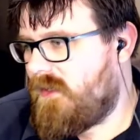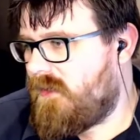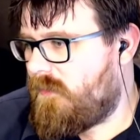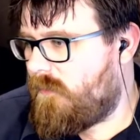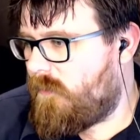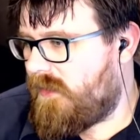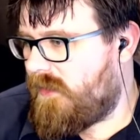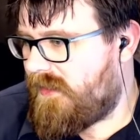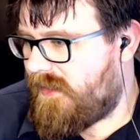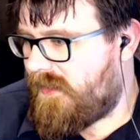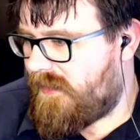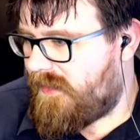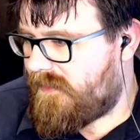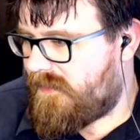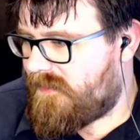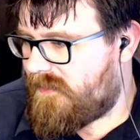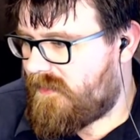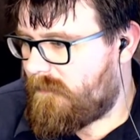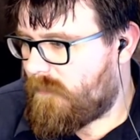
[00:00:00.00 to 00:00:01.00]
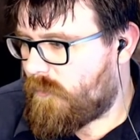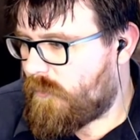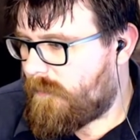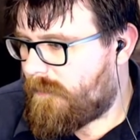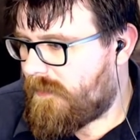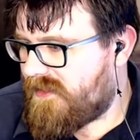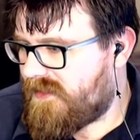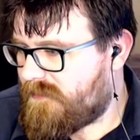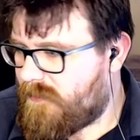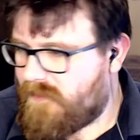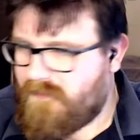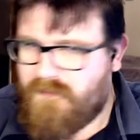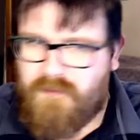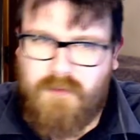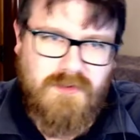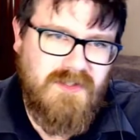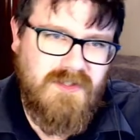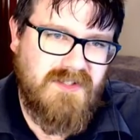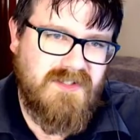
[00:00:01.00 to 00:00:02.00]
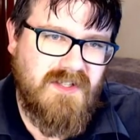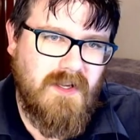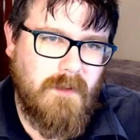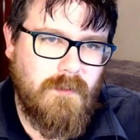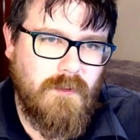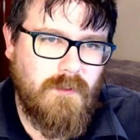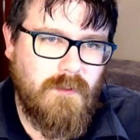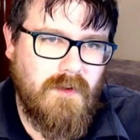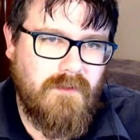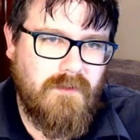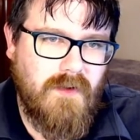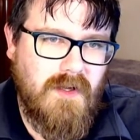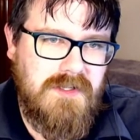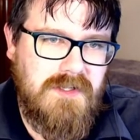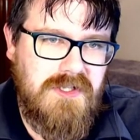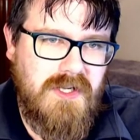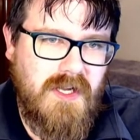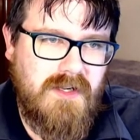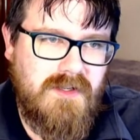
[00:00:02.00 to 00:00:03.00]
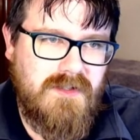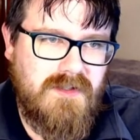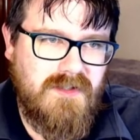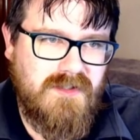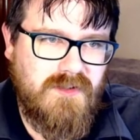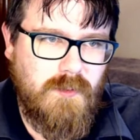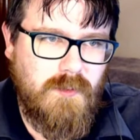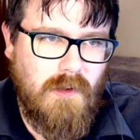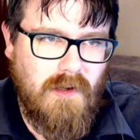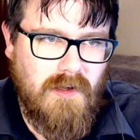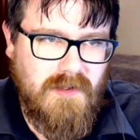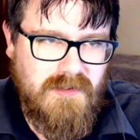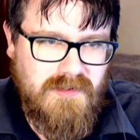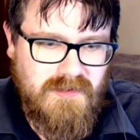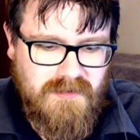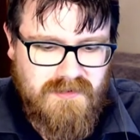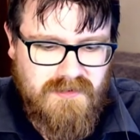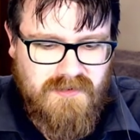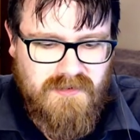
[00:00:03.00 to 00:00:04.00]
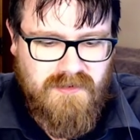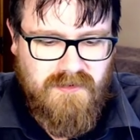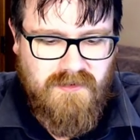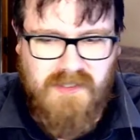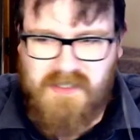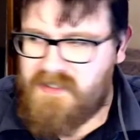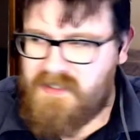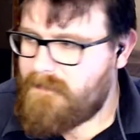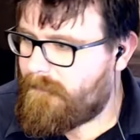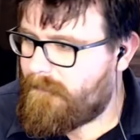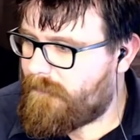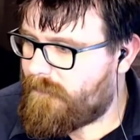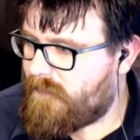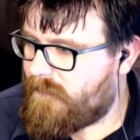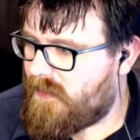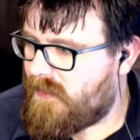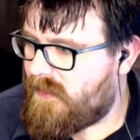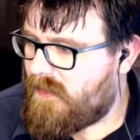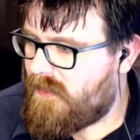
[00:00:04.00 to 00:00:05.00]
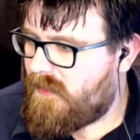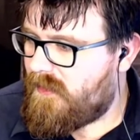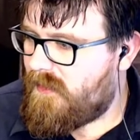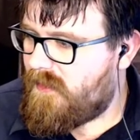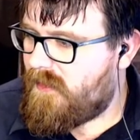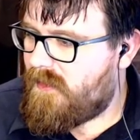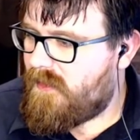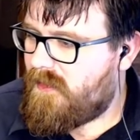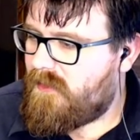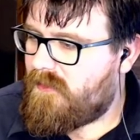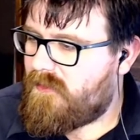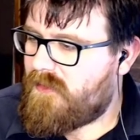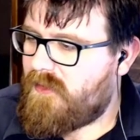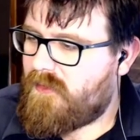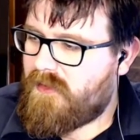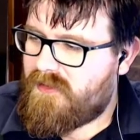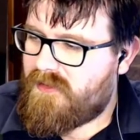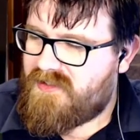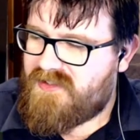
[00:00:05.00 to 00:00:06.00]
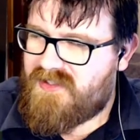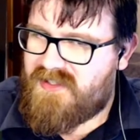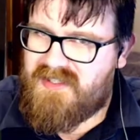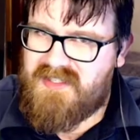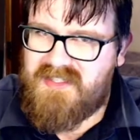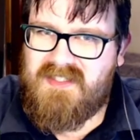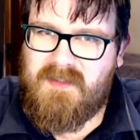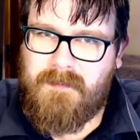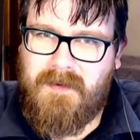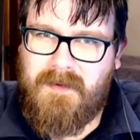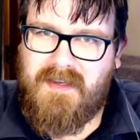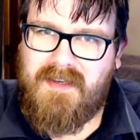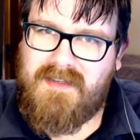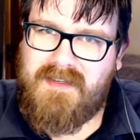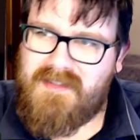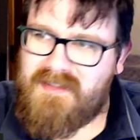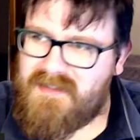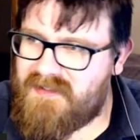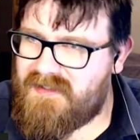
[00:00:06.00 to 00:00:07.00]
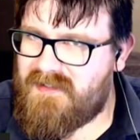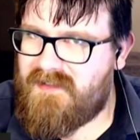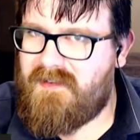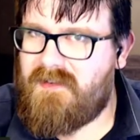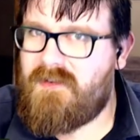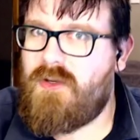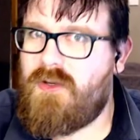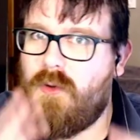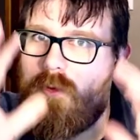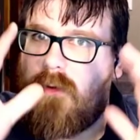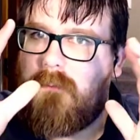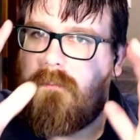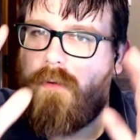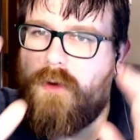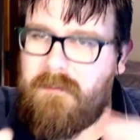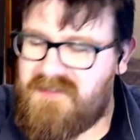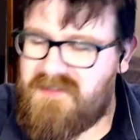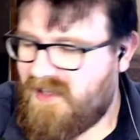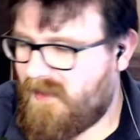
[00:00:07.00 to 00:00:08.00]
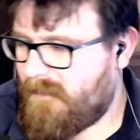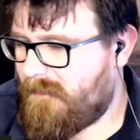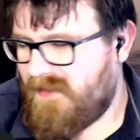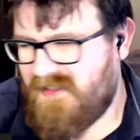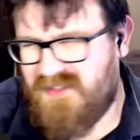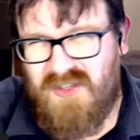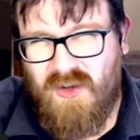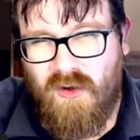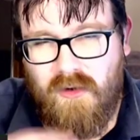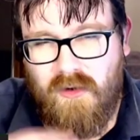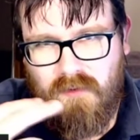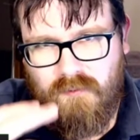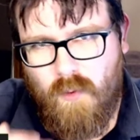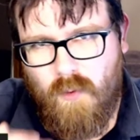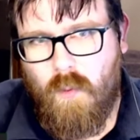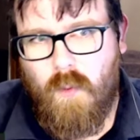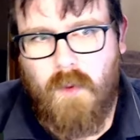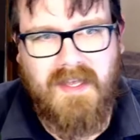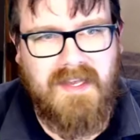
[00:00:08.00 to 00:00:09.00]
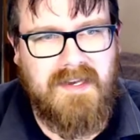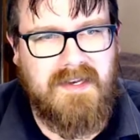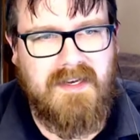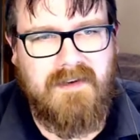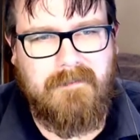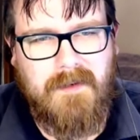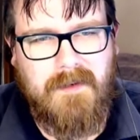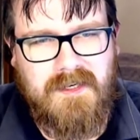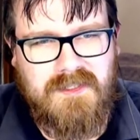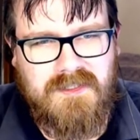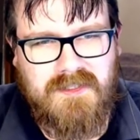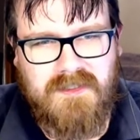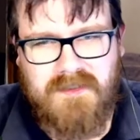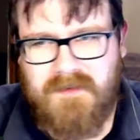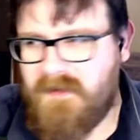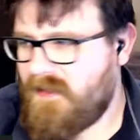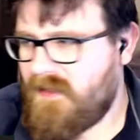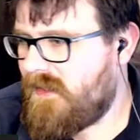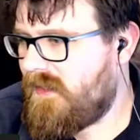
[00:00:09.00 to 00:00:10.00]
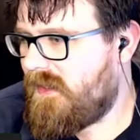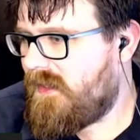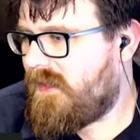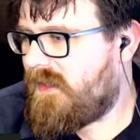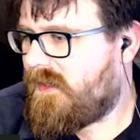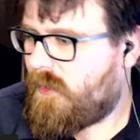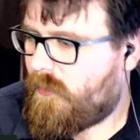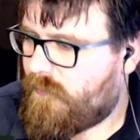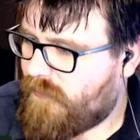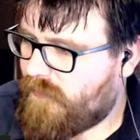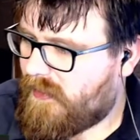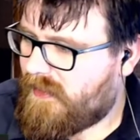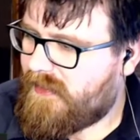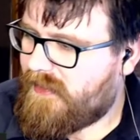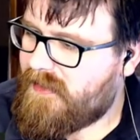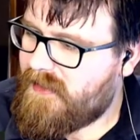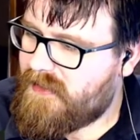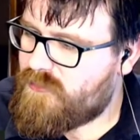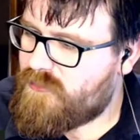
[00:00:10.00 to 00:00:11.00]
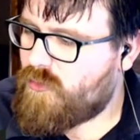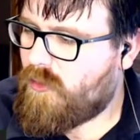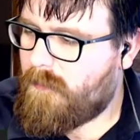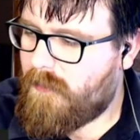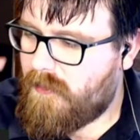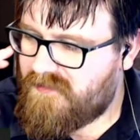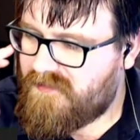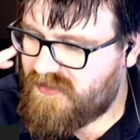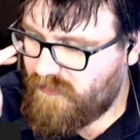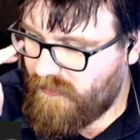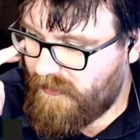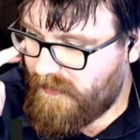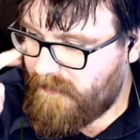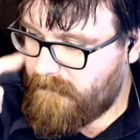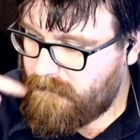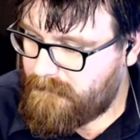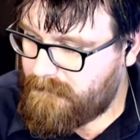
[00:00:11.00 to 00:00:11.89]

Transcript: we get demo replacement first example. If I change this while it's on screen, you'll notice it disappears, new one pops up. It's kind of a weird animation. Now if I let that drop off screen,